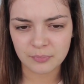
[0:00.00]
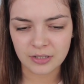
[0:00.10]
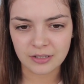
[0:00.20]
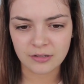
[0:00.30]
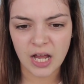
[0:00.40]

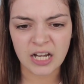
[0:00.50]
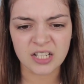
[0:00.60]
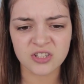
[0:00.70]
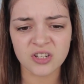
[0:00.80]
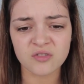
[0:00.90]
but I
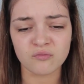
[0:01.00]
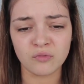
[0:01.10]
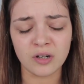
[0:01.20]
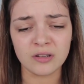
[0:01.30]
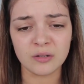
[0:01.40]
literally just
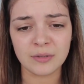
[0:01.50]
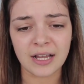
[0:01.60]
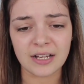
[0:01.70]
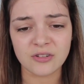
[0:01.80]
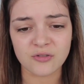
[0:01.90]
roll up with
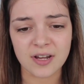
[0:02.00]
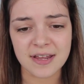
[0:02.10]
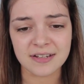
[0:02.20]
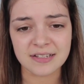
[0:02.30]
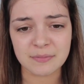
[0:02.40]
like
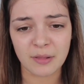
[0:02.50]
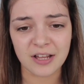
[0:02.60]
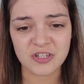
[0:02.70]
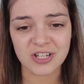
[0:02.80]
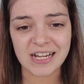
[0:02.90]
trainers,
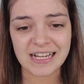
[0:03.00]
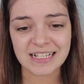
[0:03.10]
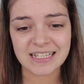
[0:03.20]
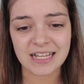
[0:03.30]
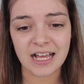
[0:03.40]
black
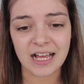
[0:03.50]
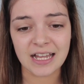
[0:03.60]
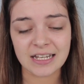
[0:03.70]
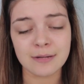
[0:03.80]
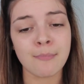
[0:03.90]
jeans
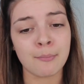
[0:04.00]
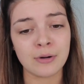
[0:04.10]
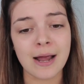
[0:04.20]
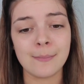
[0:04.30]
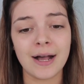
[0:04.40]
and my
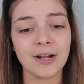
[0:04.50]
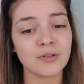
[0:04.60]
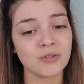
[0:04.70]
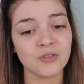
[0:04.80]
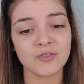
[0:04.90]

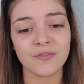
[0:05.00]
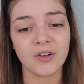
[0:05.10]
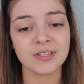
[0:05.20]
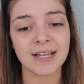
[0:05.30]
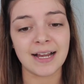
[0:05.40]
Primark Ultra
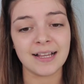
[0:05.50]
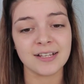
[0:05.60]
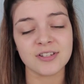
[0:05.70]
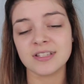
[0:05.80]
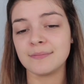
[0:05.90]
Force
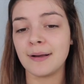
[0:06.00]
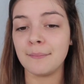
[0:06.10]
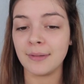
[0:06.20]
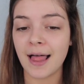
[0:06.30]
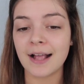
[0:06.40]
eyelashes and my
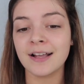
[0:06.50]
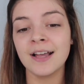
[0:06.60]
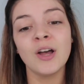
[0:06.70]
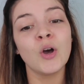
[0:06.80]
black